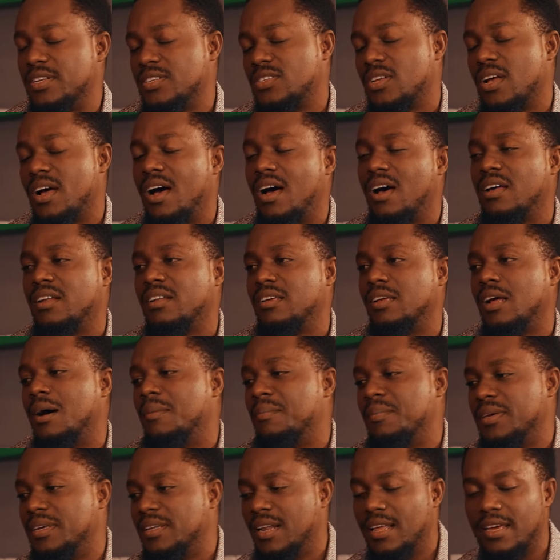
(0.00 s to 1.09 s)
Minister Hardy, I
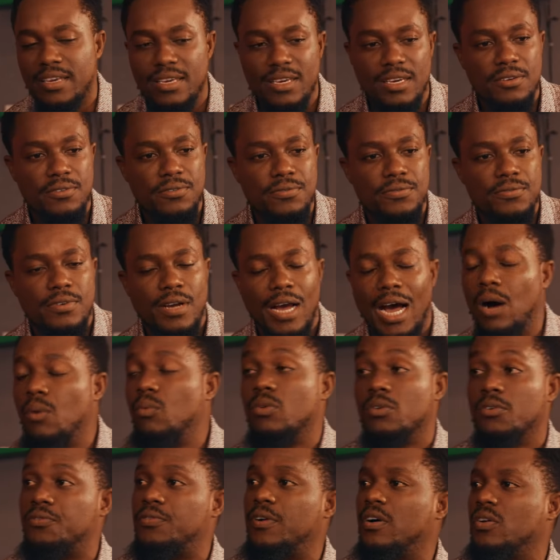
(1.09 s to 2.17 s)
mean, like if I
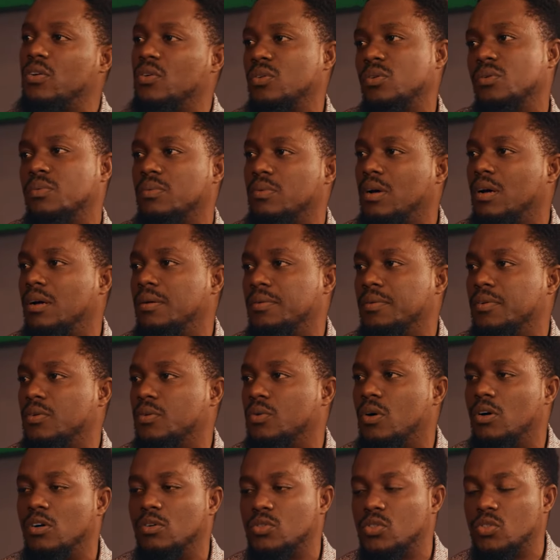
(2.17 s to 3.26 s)
want to follow you, I don't know,
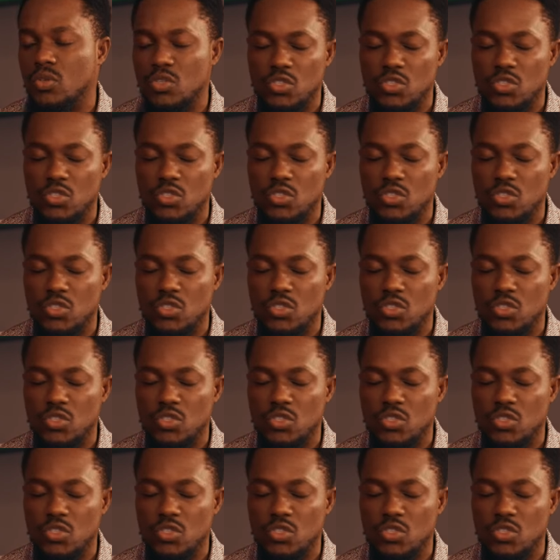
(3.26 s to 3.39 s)
on